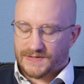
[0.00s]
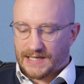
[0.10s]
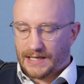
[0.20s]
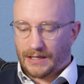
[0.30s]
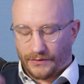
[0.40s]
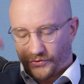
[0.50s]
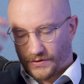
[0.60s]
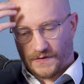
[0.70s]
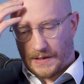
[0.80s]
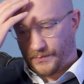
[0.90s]
staking, for
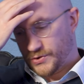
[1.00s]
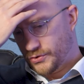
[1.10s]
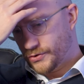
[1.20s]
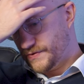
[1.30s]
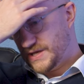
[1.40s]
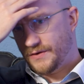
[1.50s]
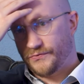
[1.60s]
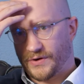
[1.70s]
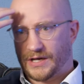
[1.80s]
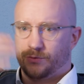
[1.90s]
example, or
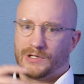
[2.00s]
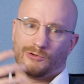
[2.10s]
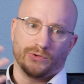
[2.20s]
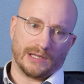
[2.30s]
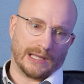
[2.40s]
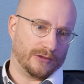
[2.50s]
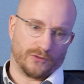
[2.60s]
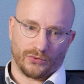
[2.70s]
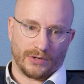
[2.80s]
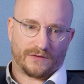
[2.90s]
DeFi, we are looking
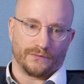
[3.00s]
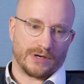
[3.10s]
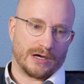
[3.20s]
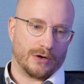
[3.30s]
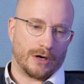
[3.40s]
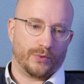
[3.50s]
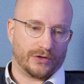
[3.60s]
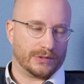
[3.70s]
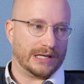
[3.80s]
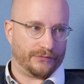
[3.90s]
into as of now, how mm. we
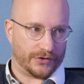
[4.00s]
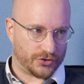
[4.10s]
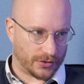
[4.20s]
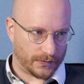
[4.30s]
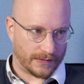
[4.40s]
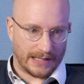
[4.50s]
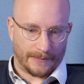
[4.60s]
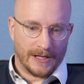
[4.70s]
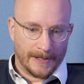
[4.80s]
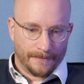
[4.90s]
could leverage those, the,
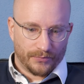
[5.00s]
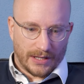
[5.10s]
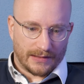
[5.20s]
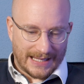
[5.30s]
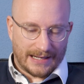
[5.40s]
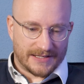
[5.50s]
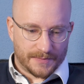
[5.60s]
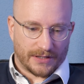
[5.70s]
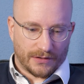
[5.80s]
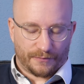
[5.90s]
that
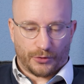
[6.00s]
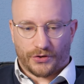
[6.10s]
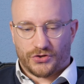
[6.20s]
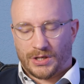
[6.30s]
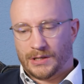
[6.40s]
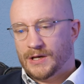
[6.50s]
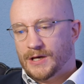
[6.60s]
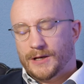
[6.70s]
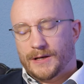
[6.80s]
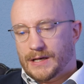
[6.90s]
aspect of blockchain.
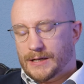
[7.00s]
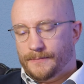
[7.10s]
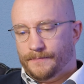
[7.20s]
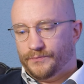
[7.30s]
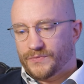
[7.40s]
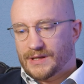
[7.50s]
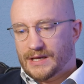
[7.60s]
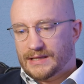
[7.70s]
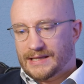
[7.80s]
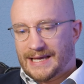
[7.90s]
Um,
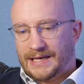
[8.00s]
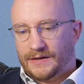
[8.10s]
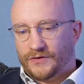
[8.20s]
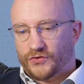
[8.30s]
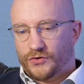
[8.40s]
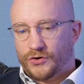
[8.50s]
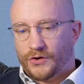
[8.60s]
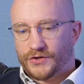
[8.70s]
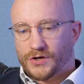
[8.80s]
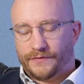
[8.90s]
that is
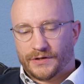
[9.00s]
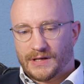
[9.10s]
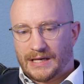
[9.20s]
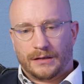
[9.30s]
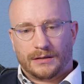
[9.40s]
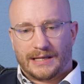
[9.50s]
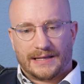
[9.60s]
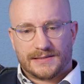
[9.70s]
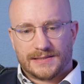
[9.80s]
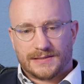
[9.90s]
not covered, and
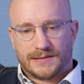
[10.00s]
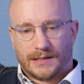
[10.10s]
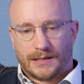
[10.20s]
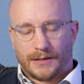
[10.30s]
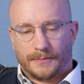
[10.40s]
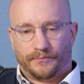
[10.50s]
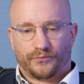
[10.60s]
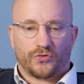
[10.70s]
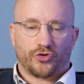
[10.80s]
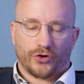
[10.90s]
that's
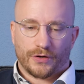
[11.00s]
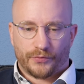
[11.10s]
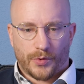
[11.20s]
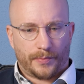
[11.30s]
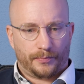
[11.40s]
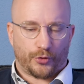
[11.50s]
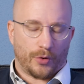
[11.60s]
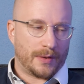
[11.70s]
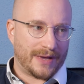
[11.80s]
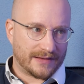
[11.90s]
um, sort of pro
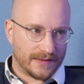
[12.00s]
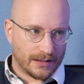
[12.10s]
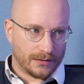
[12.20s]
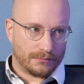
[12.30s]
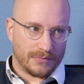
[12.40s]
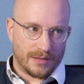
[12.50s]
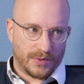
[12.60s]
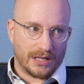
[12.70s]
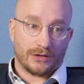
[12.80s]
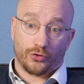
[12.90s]
problematic.
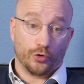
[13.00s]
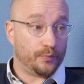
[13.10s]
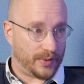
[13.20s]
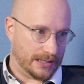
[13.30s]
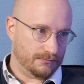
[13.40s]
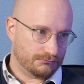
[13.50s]
Maybe mm. could be,